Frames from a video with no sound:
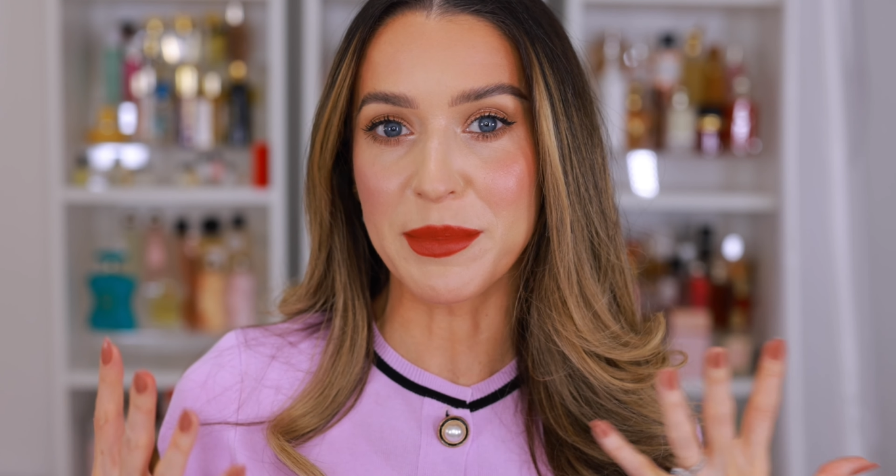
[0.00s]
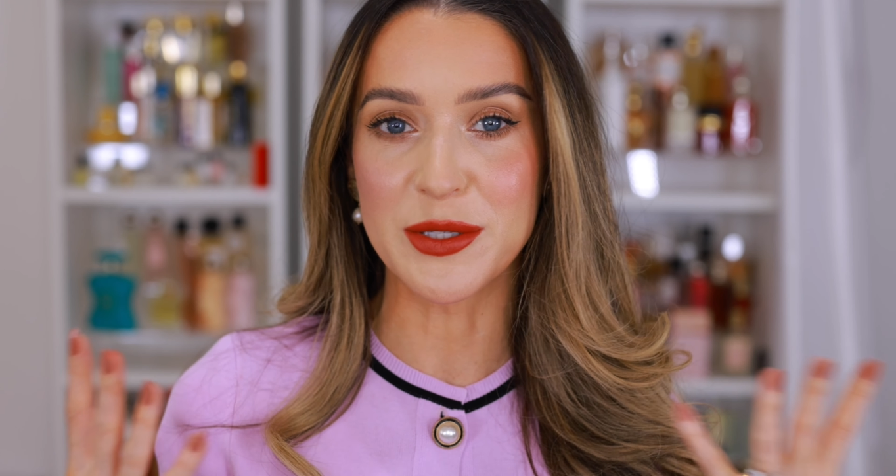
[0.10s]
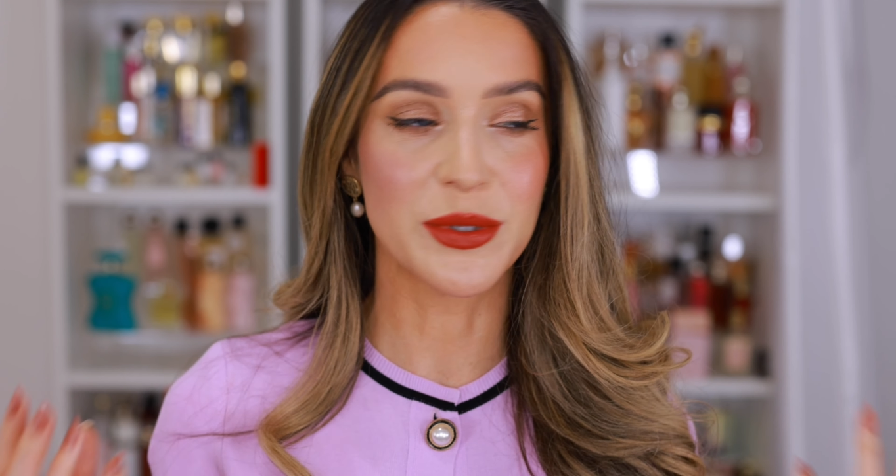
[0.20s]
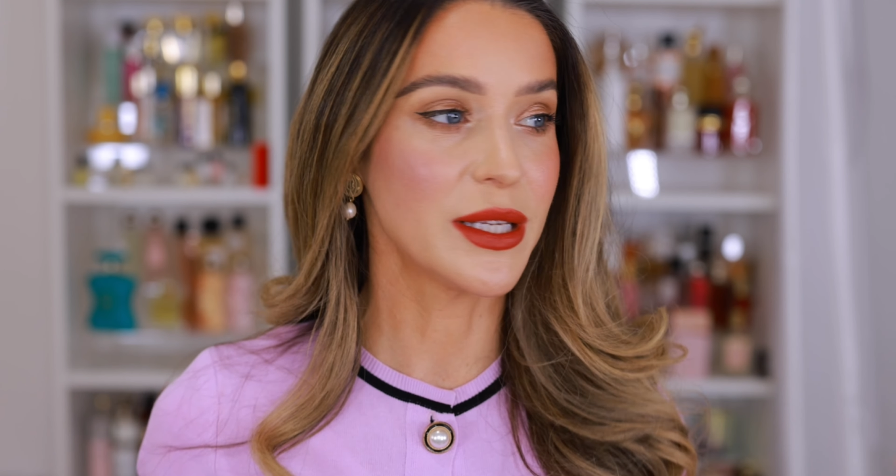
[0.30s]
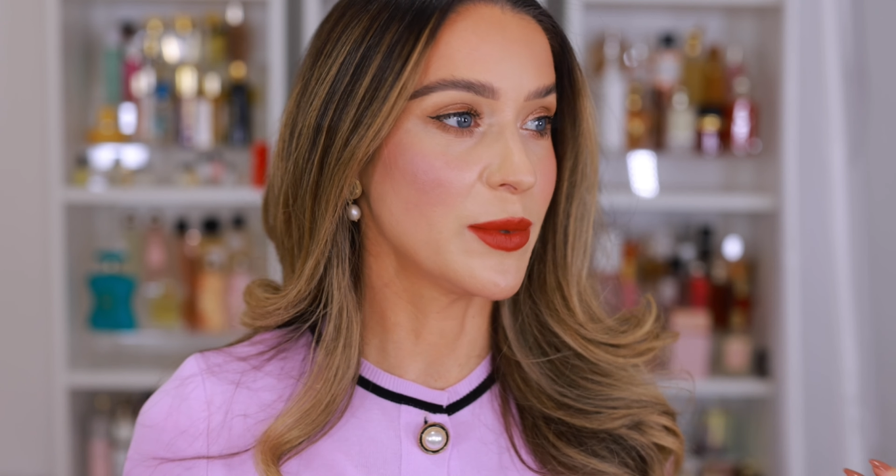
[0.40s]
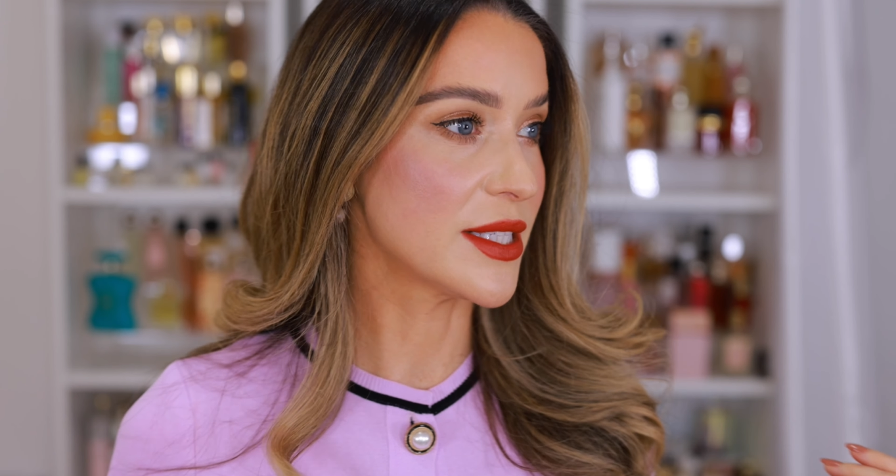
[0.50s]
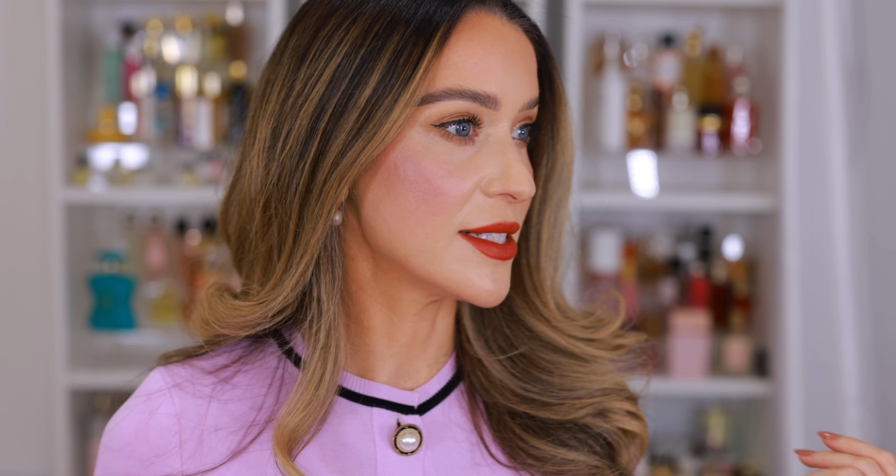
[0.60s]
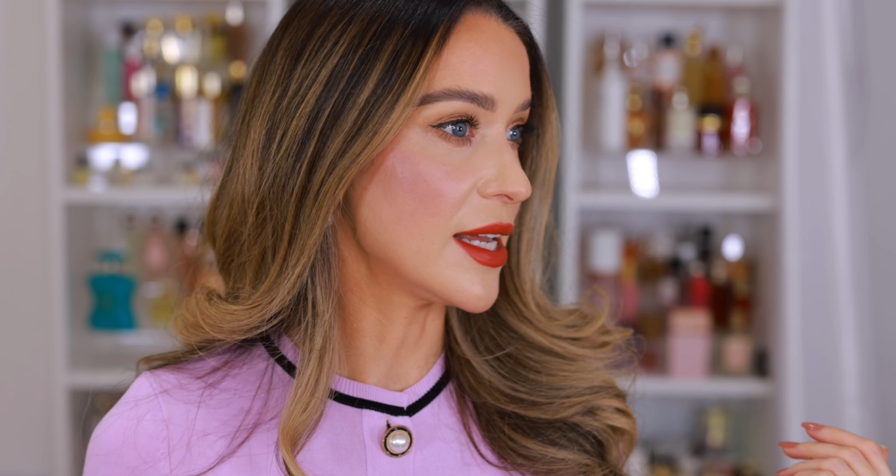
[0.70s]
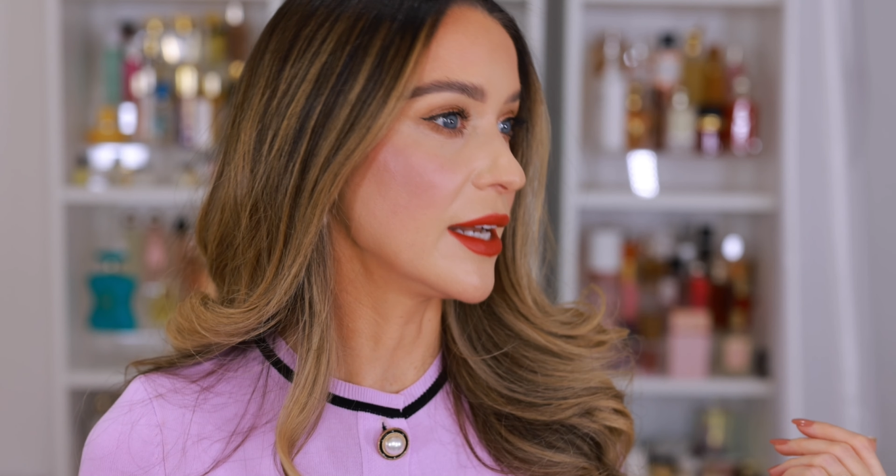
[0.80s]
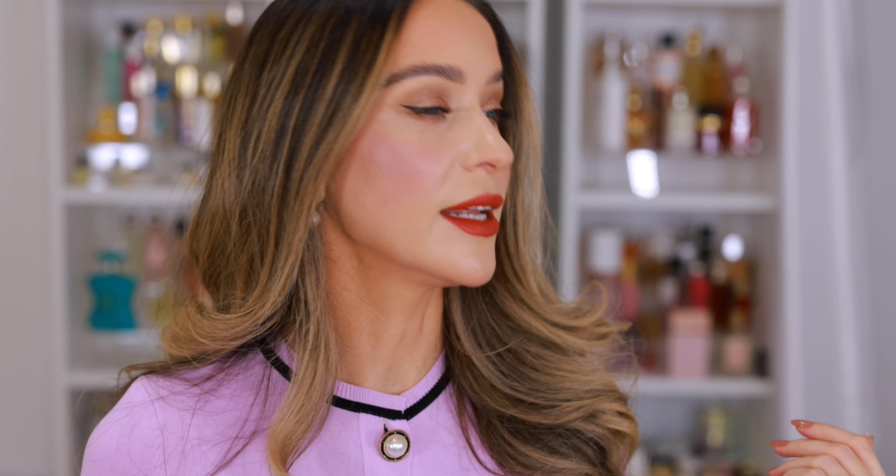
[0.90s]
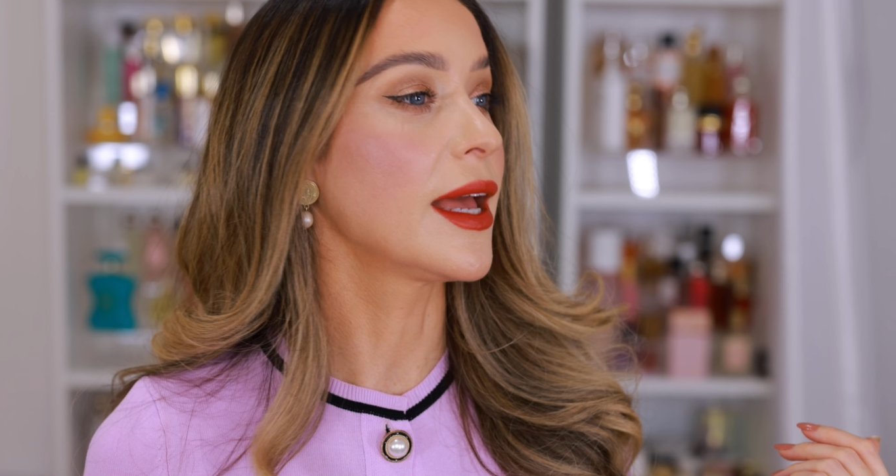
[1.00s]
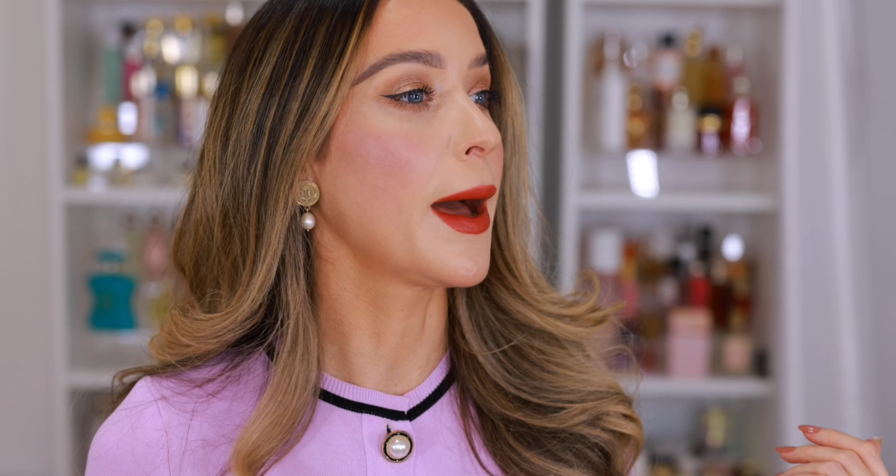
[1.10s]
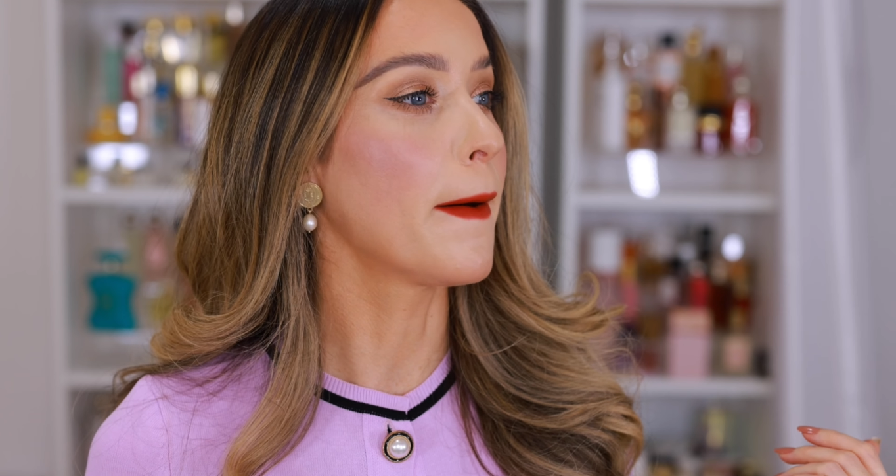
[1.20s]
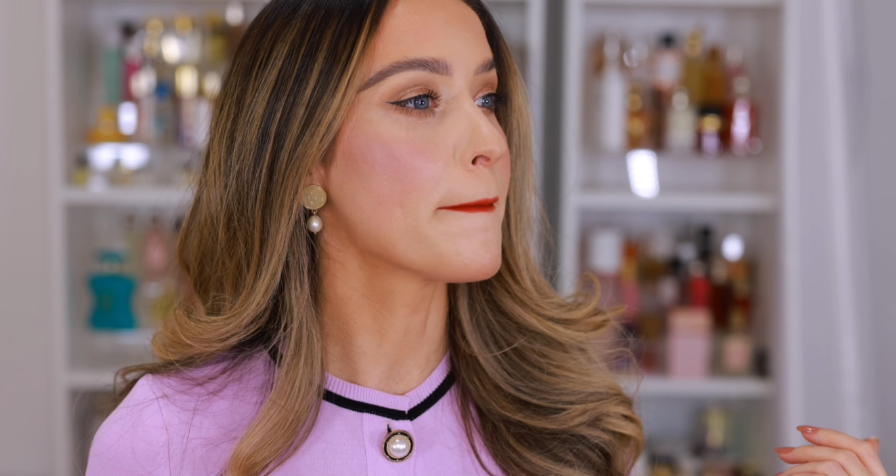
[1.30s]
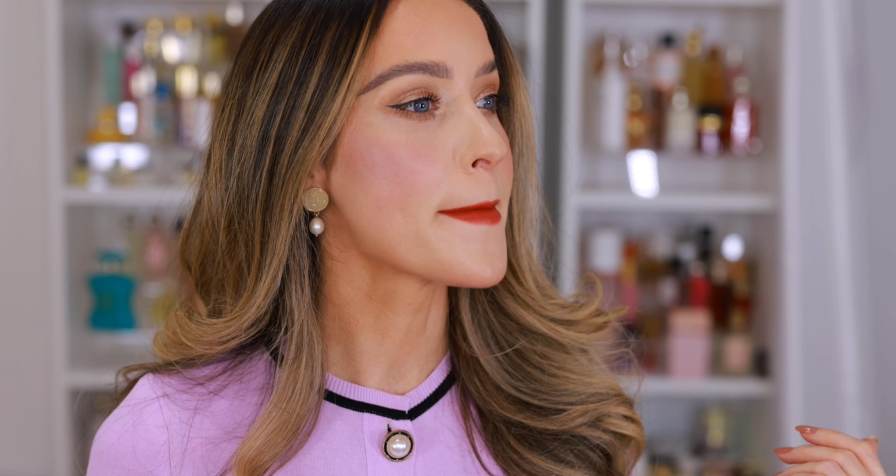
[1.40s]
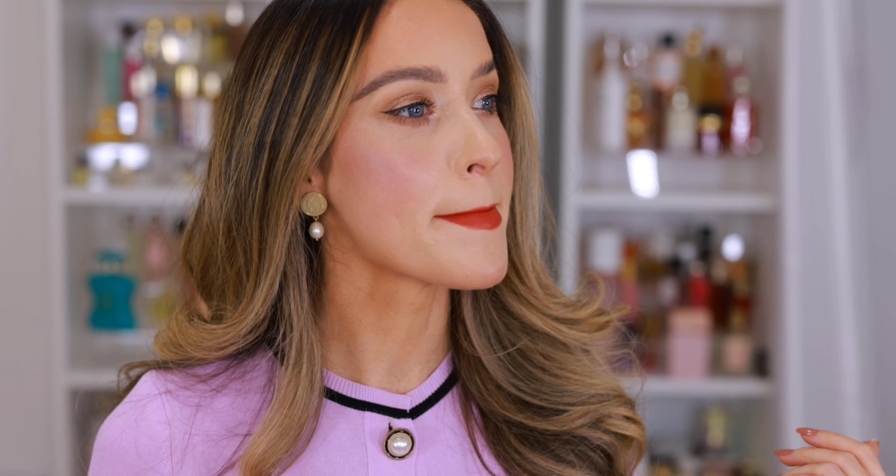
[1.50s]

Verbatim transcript: is really what's standing out.